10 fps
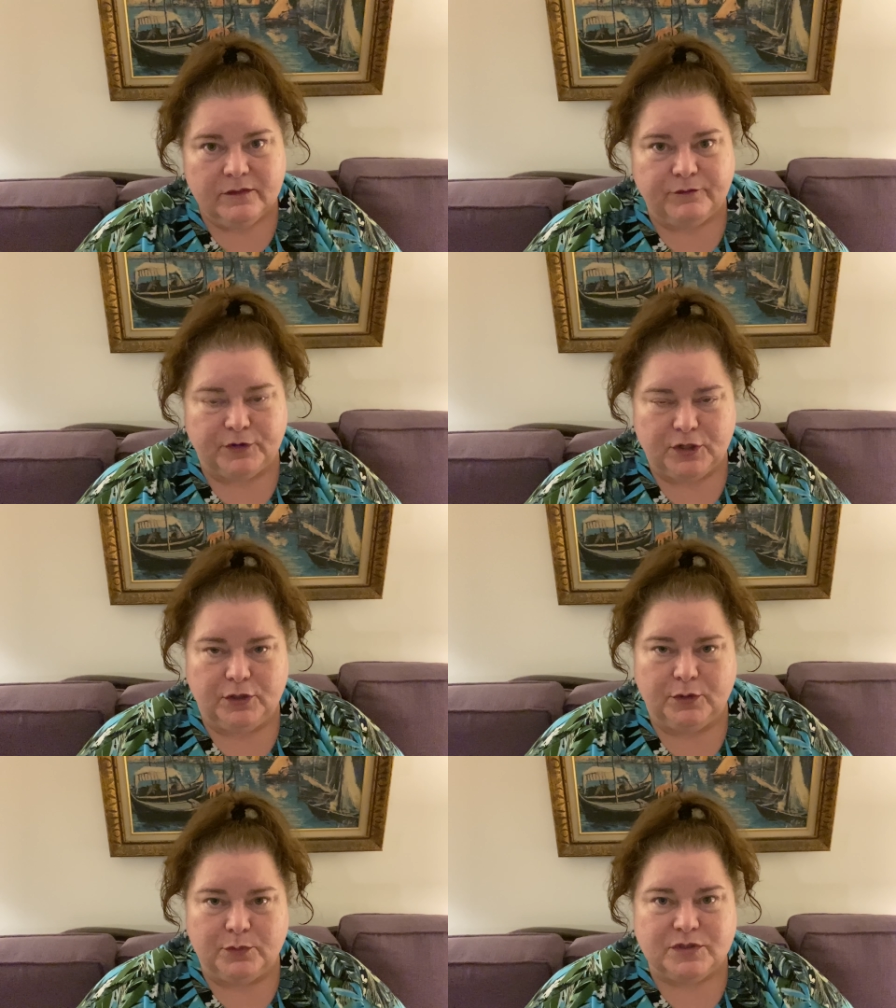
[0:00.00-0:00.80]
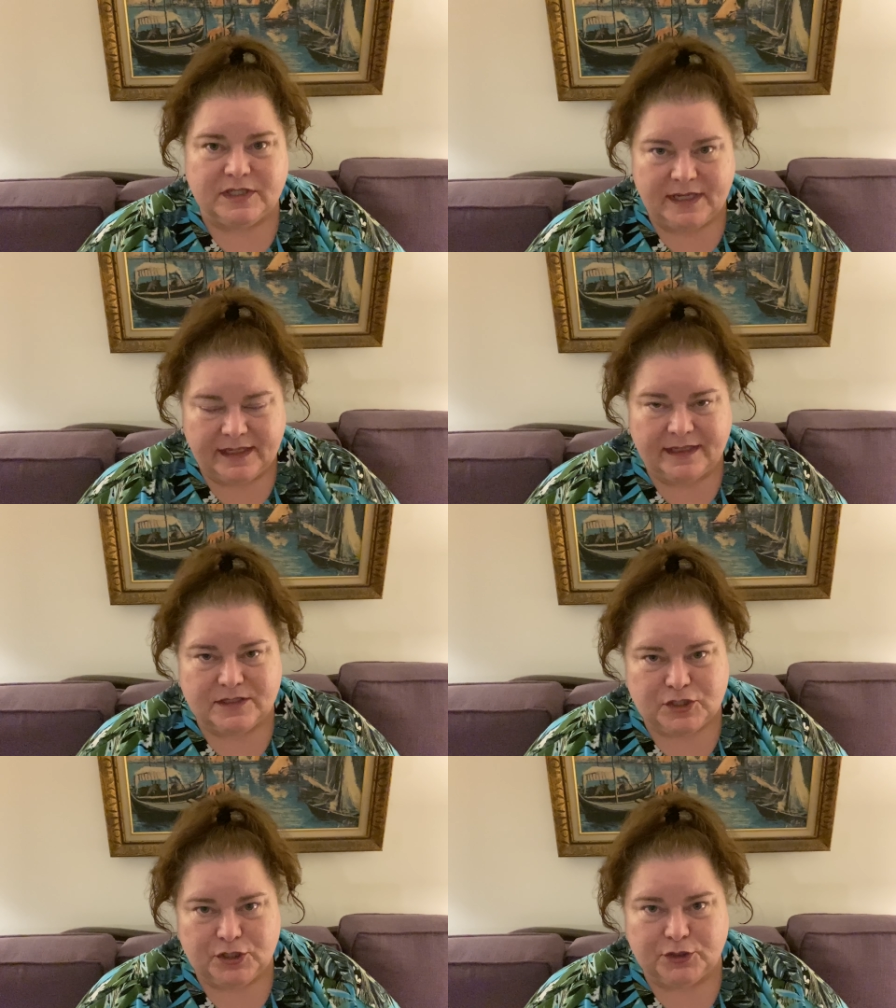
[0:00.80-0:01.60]
for you to get
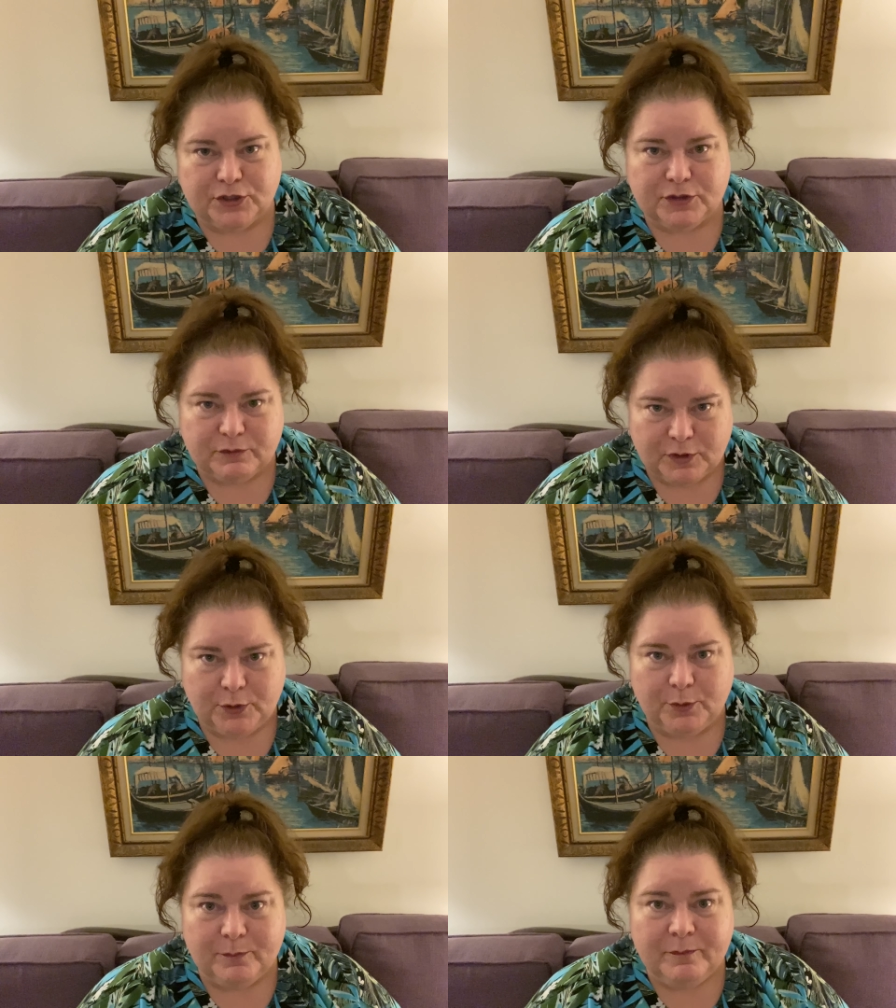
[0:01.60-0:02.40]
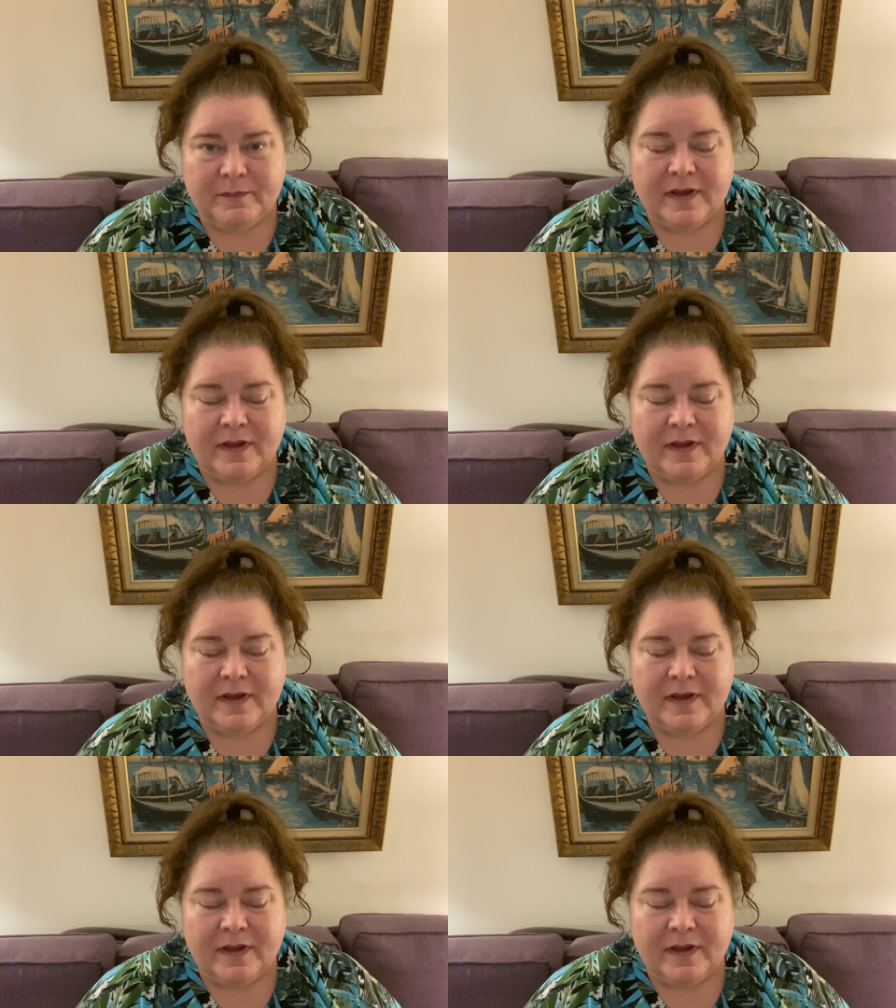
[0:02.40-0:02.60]
into your room